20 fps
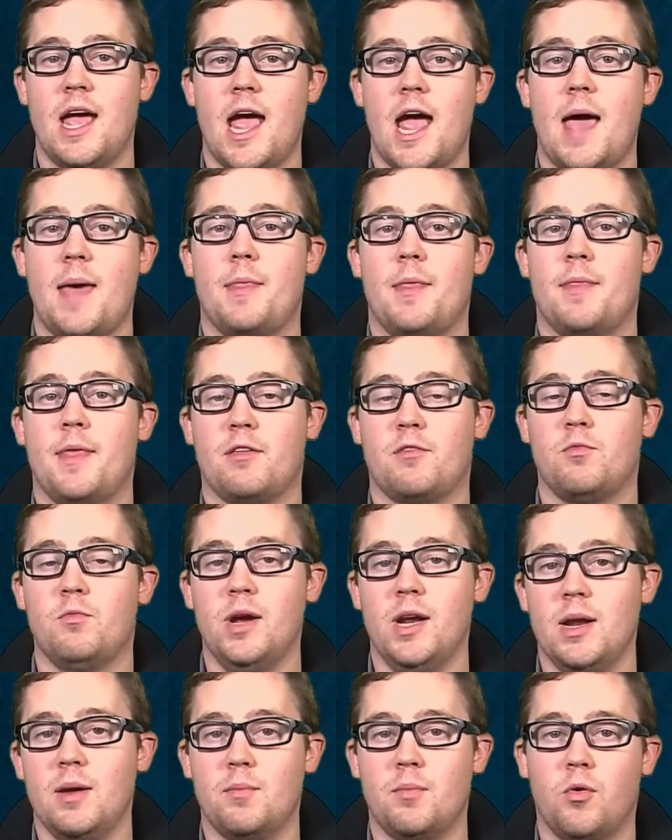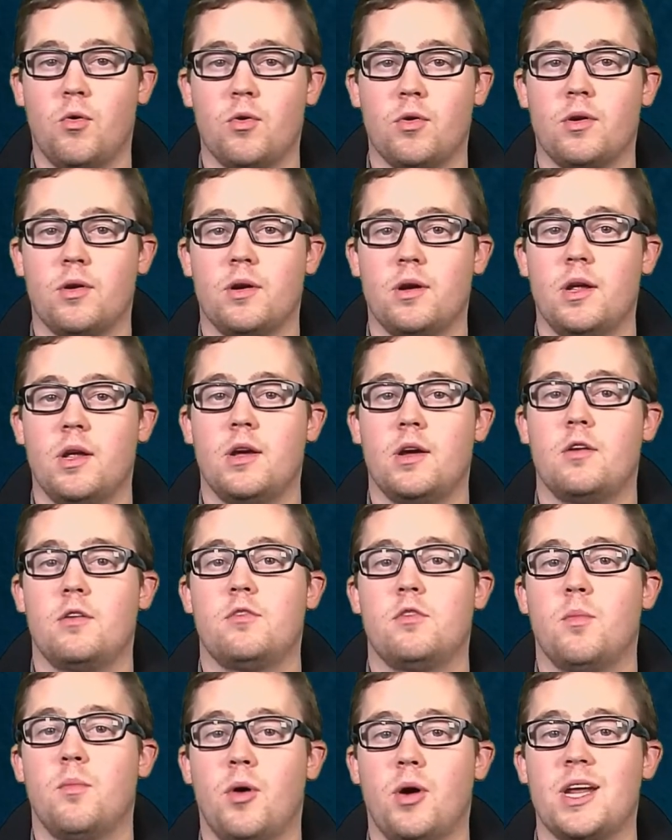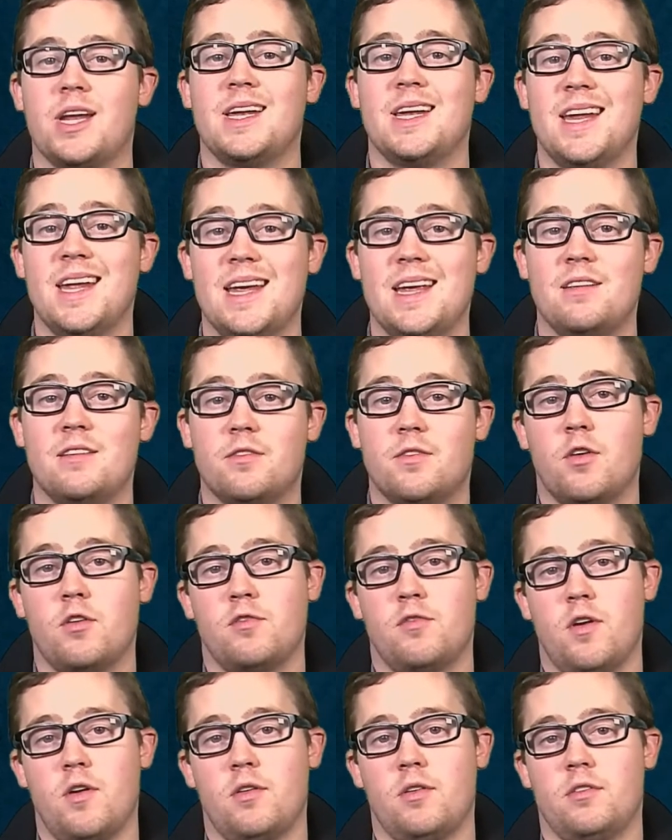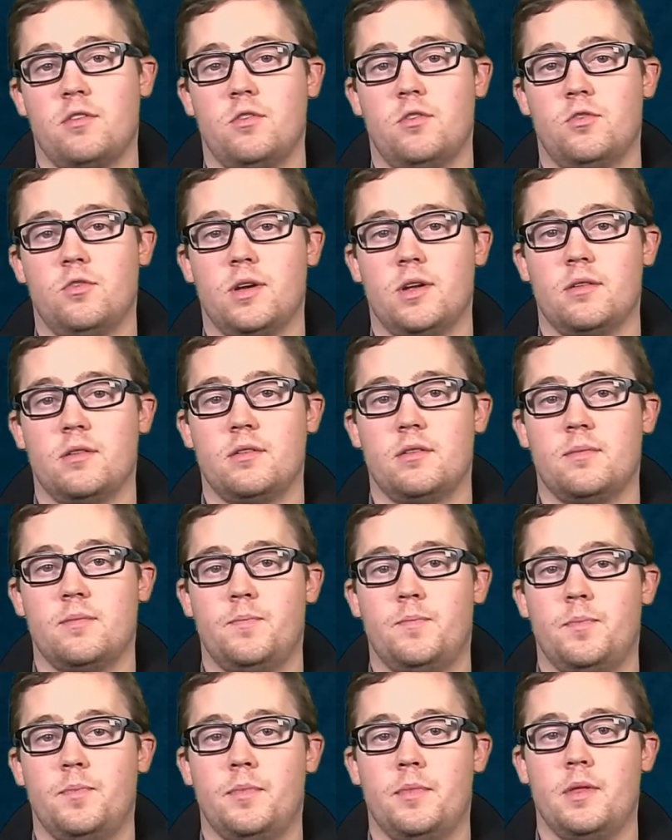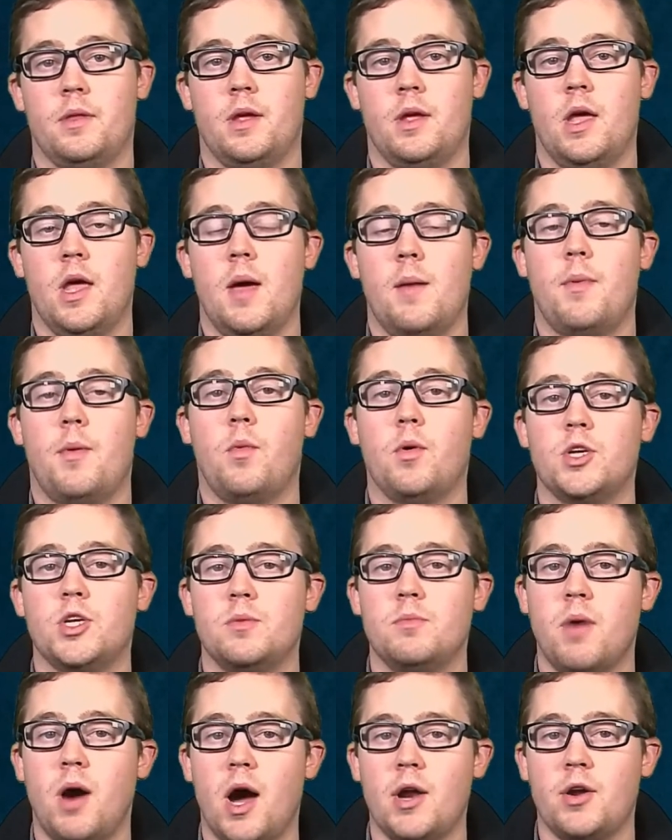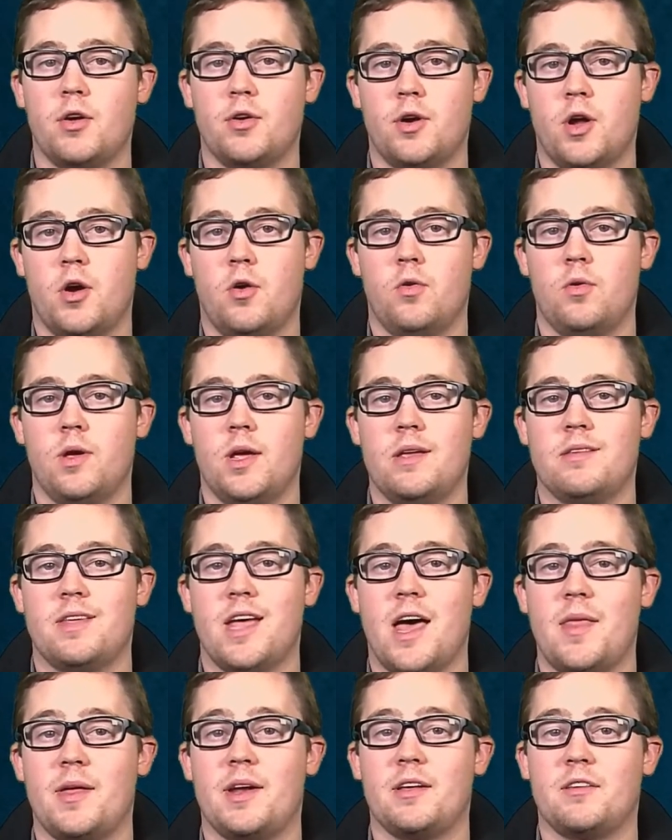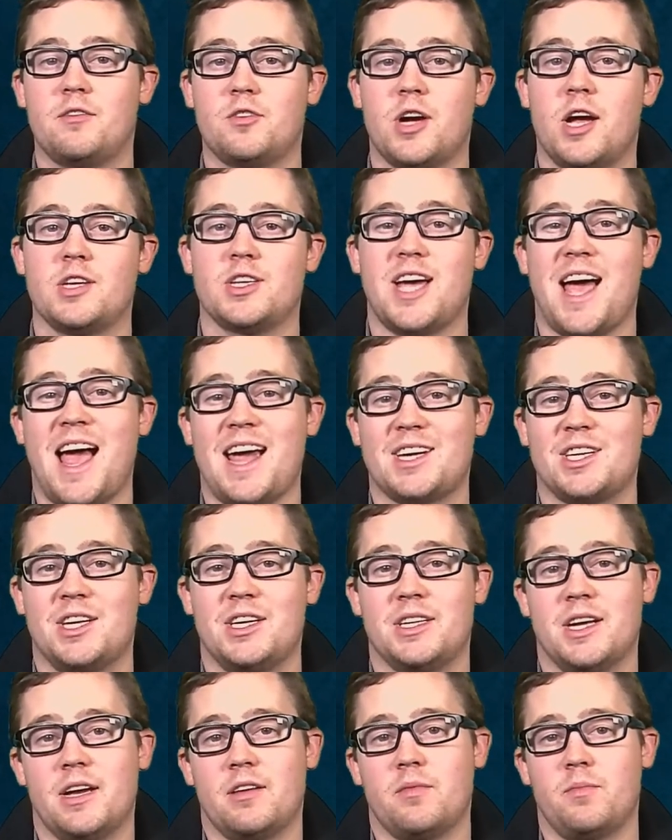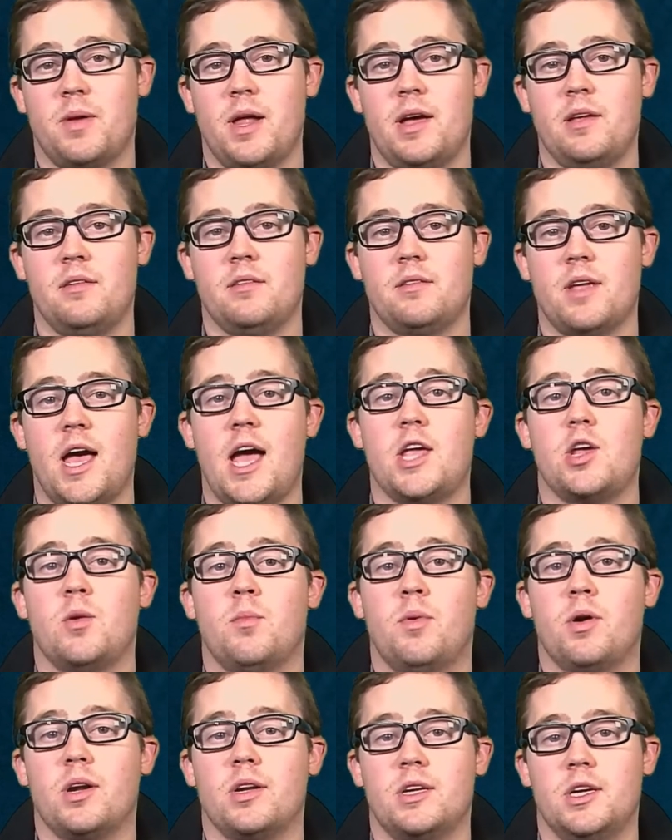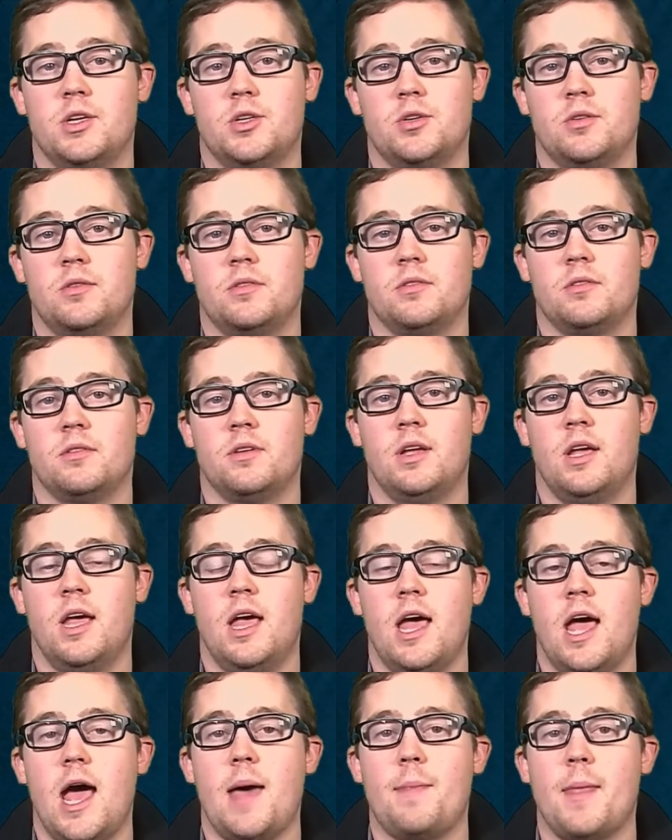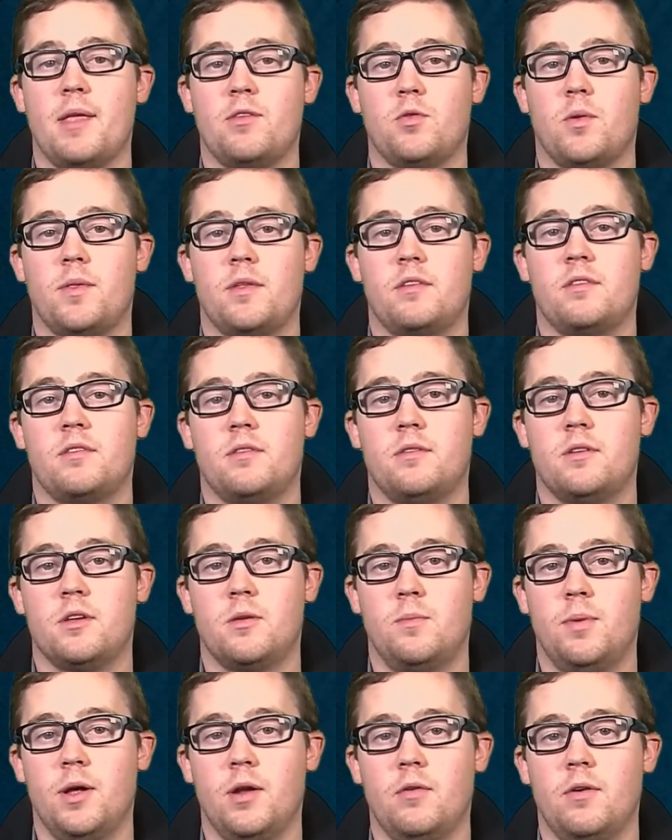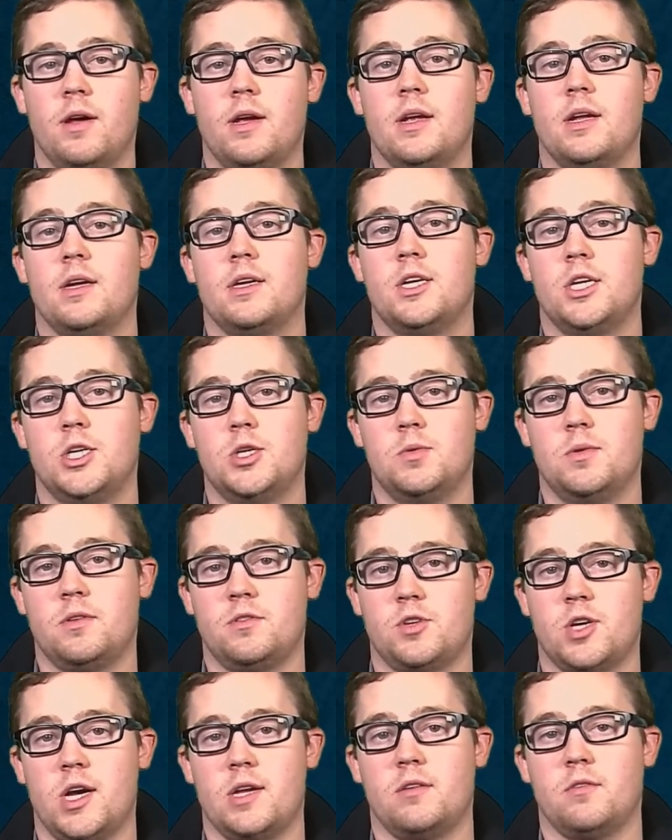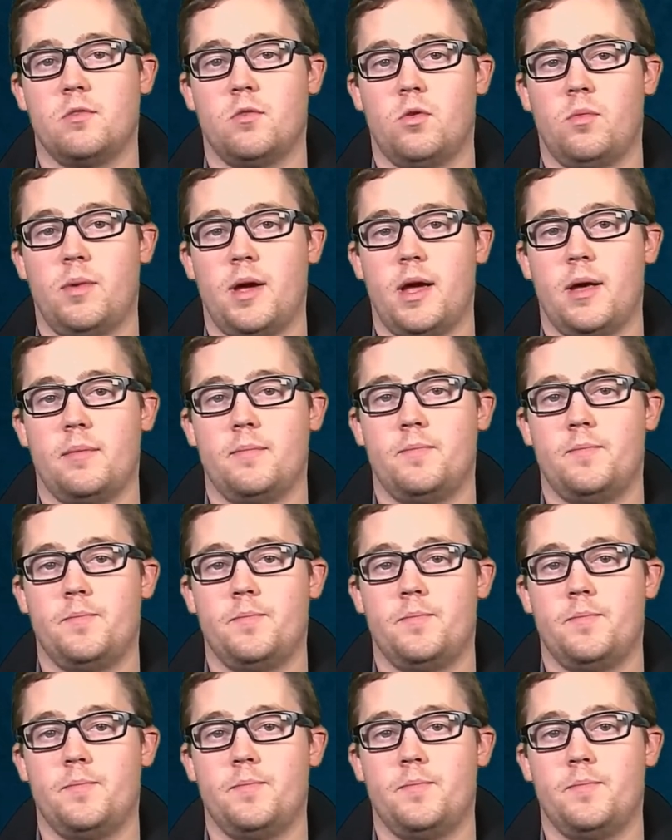and that's really important because your body needs those various nutrients. But what you might not know is how that exchange actually takes place at your body tissues, and that's what this capillary tissue exchange is all about.